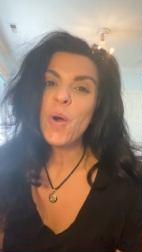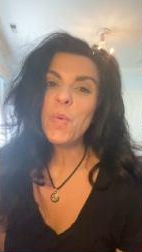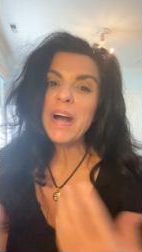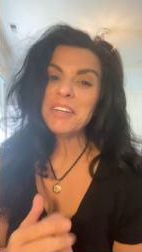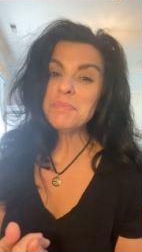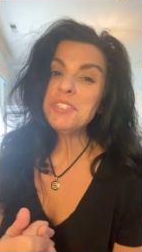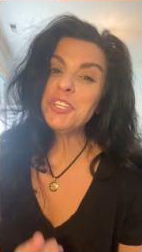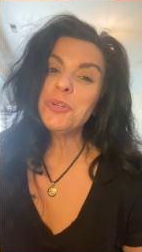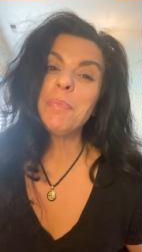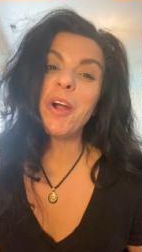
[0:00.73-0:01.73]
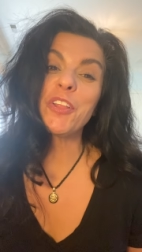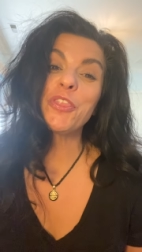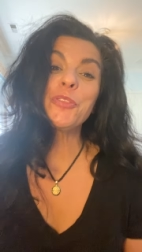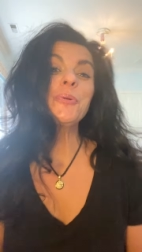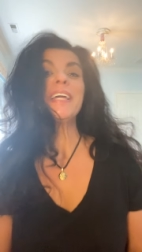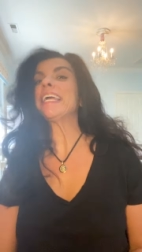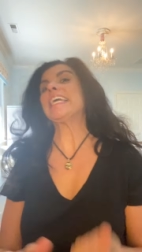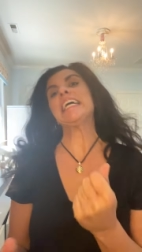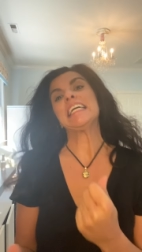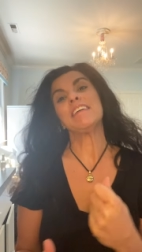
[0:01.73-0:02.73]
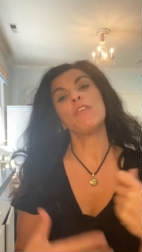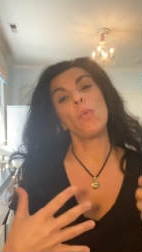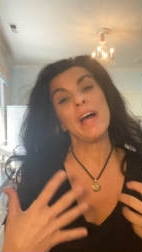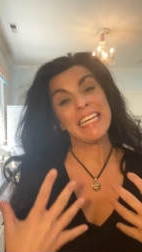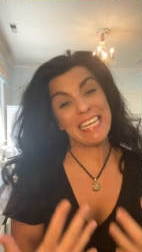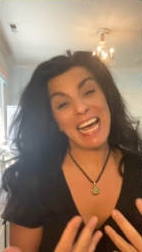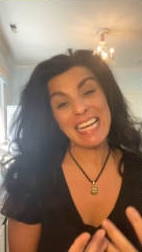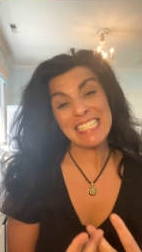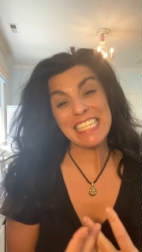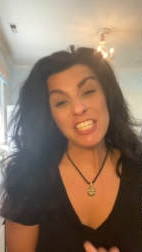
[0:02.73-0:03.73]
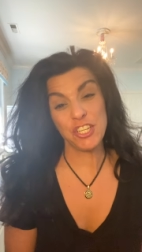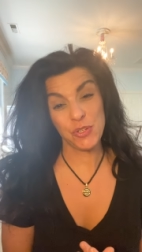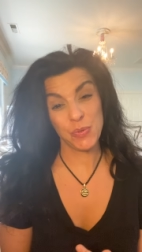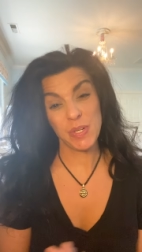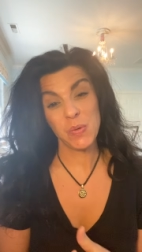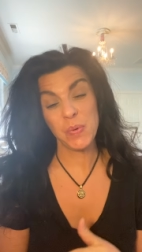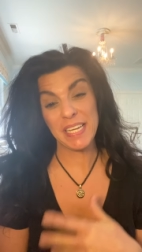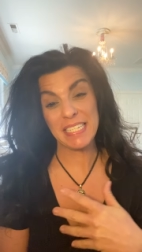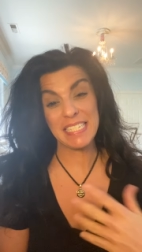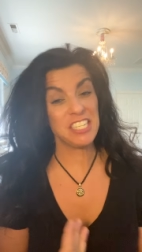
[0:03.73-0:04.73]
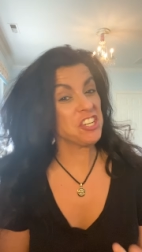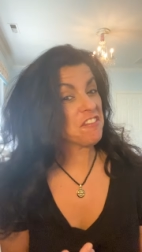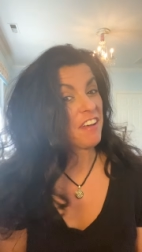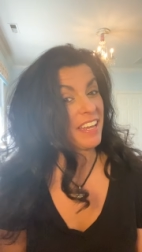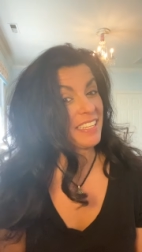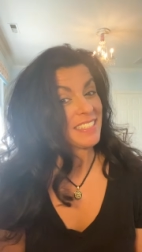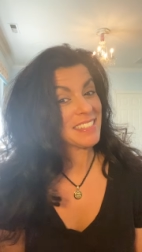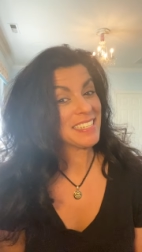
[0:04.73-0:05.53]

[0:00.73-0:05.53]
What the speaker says: Welcome to part 3 of what not to do when teaching phonics.